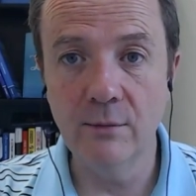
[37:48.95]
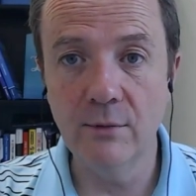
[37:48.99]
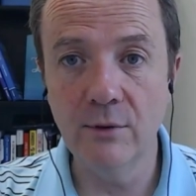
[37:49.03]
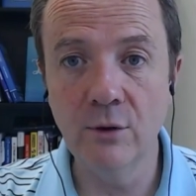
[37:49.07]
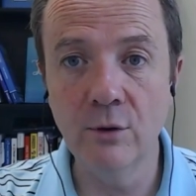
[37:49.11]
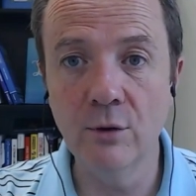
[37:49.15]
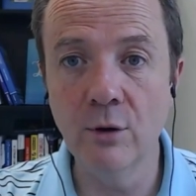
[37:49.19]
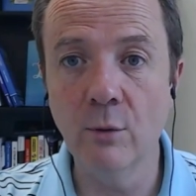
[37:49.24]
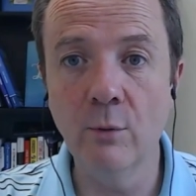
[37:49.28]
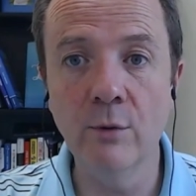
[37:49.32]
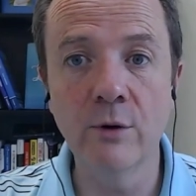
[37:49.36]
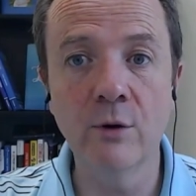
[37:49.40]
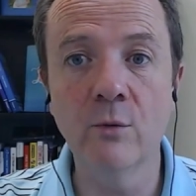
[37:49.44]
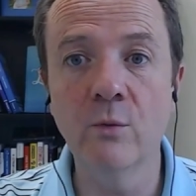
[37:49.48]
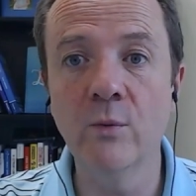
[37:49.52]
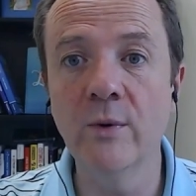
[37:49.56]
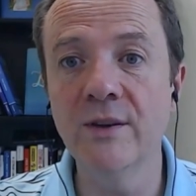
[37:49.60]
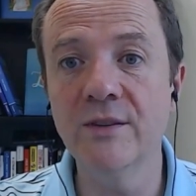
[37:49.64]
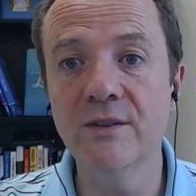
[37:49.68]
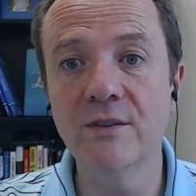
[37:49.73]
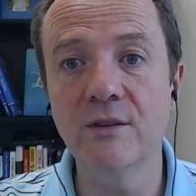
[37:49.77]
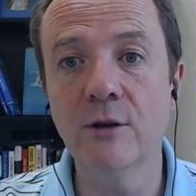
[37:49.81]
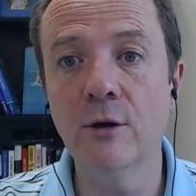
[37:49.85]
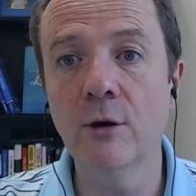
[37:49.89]
You don't want to
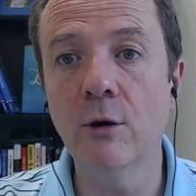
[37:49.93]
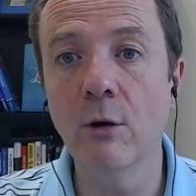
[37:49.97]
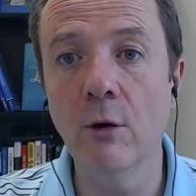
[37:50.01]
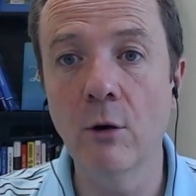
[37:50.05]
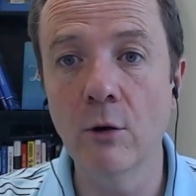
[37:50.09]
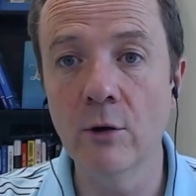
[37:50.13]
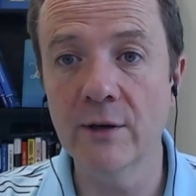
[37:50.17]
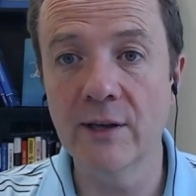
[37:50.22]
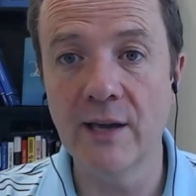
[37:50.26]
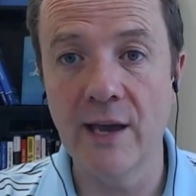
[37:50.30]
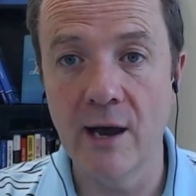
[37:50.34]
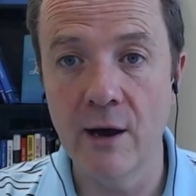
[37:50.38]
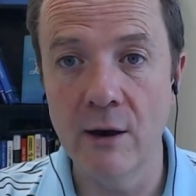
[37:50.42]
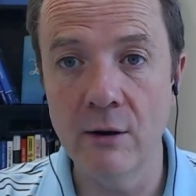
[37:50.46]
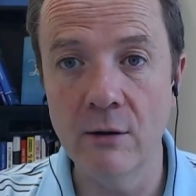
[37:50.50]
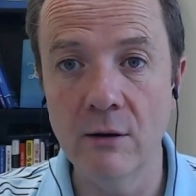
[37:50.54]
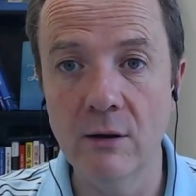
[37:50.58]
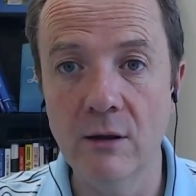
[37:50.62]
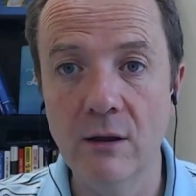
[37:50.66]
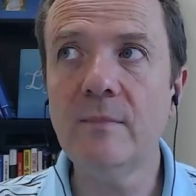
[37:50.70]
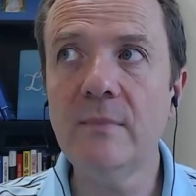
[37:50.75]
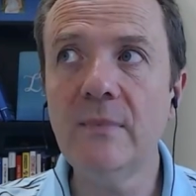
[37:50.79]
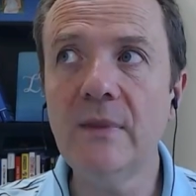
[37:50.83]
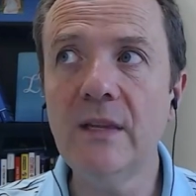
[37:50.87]
risk your whole account
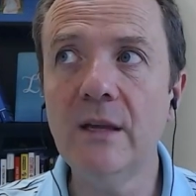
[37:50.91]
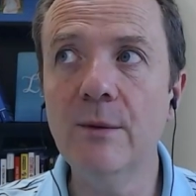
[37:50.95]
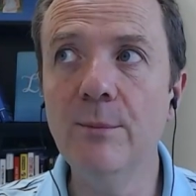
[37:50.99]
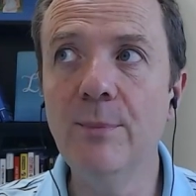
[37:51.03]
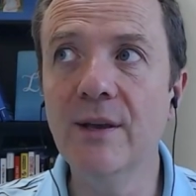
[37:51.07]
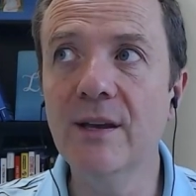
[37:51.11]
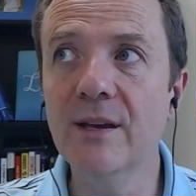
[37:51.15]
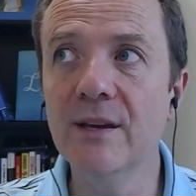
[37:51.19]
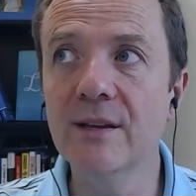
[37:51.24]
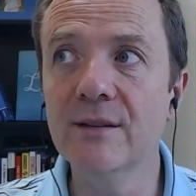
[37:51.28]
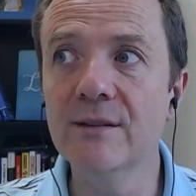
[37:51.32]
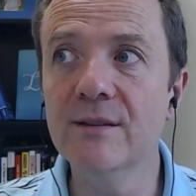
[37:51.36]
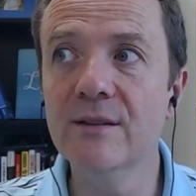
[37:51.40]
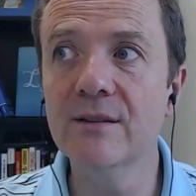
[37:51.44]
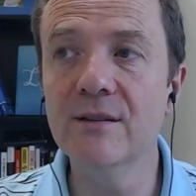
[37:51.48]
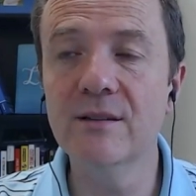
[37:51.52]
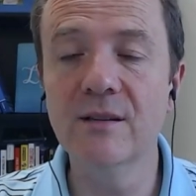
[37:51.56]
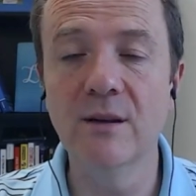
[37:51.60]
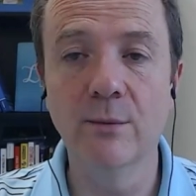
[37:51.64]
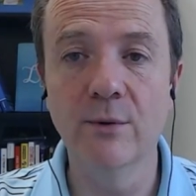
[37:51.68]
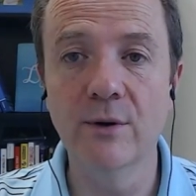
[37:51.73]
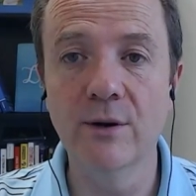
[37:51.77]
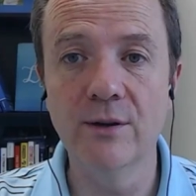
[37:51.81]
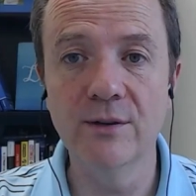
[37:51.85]
because
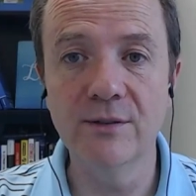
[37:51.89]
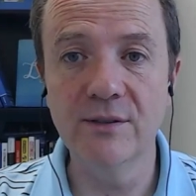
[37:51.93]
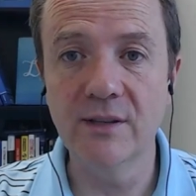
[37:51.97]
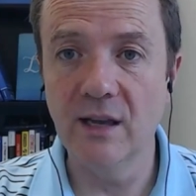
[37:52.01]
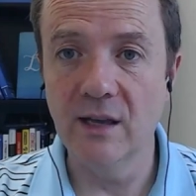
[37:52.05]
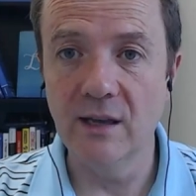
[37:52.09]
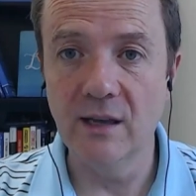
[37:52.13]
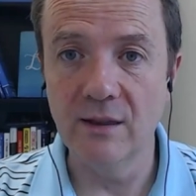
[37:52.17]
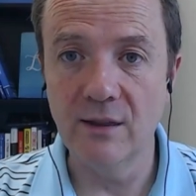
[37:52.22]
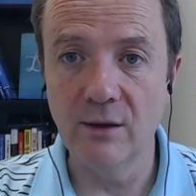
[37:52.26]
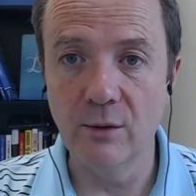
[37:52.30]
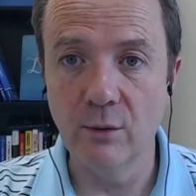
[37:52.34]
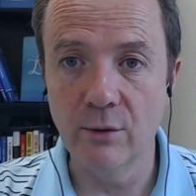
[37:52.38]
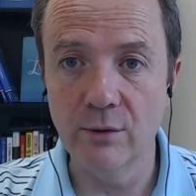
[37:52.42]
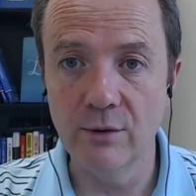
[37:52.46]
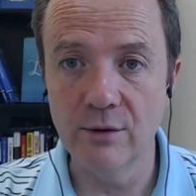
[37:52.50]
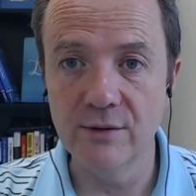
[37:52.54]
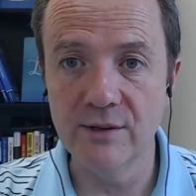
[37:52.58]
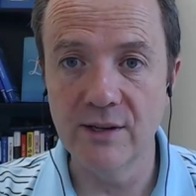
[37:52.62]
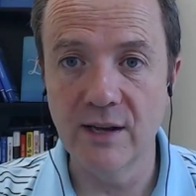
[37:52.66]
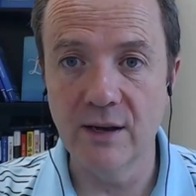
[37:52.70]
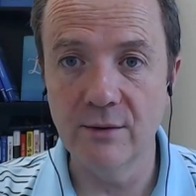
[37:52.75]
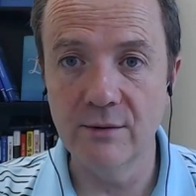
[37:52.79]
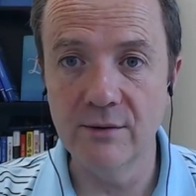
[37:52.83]
someone else can't get the
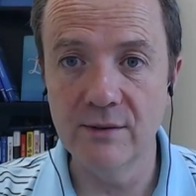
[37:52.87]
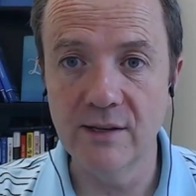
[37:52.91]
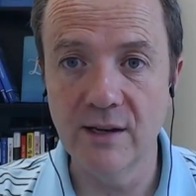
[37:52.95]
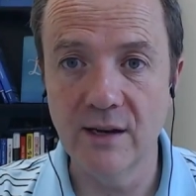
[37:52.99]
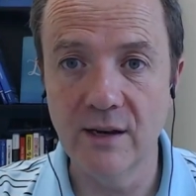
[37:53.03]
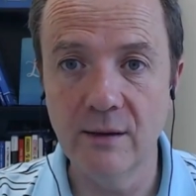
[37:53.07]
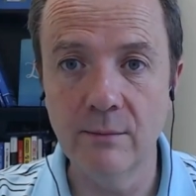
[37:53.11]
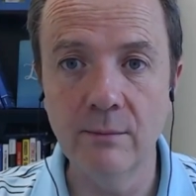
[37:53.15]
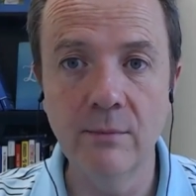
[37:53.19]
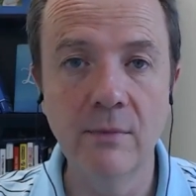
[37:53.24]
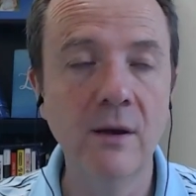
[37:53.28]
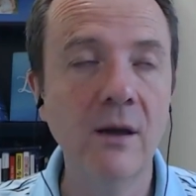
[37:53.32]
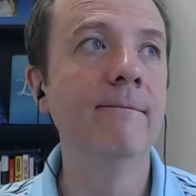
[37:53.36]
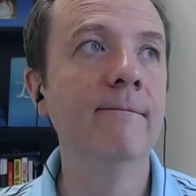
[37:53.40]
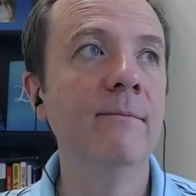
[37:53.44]
orders out in time.